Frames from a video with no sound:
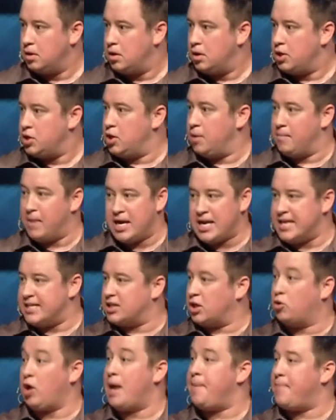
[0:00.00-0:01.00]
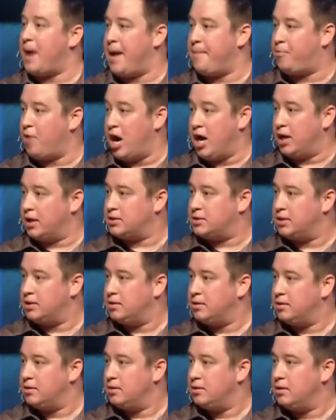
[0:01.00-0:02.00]
Your money is a great byproduct.
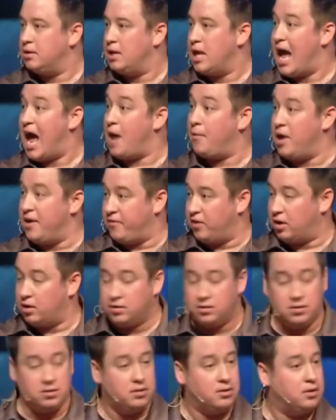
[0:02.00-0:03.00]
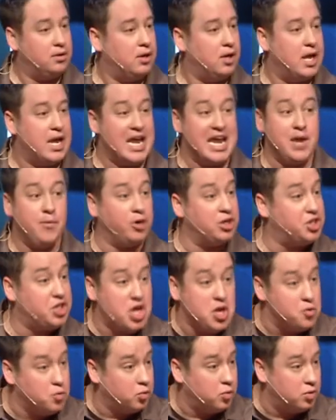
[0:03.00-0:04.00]
However, he wants
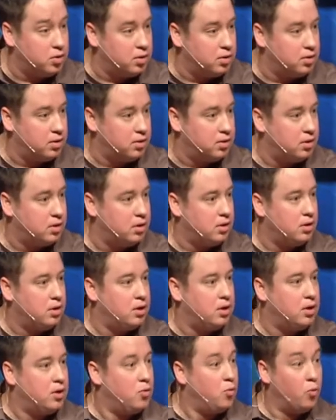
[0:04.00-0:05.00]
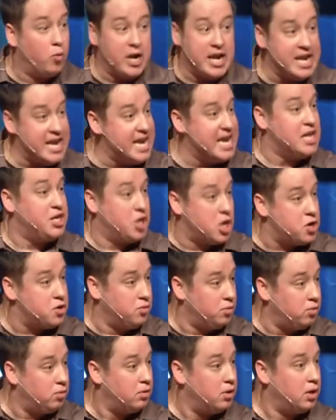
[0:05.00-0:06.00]
you. We need
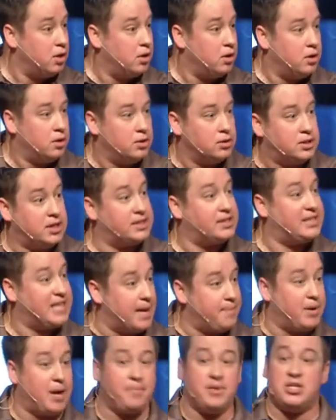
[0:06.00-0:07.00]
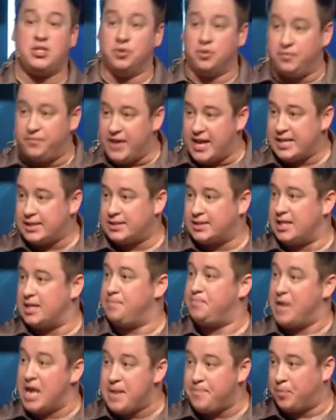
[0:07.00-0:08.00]
you to step up and to invest in
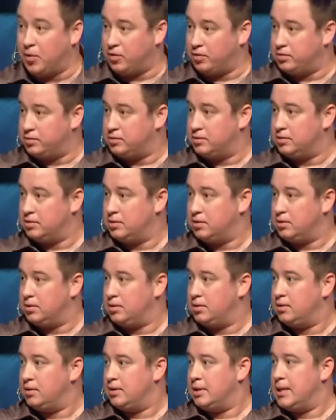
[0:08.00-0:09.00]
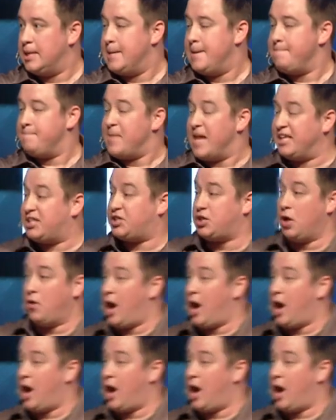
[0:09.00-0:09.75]
people. And so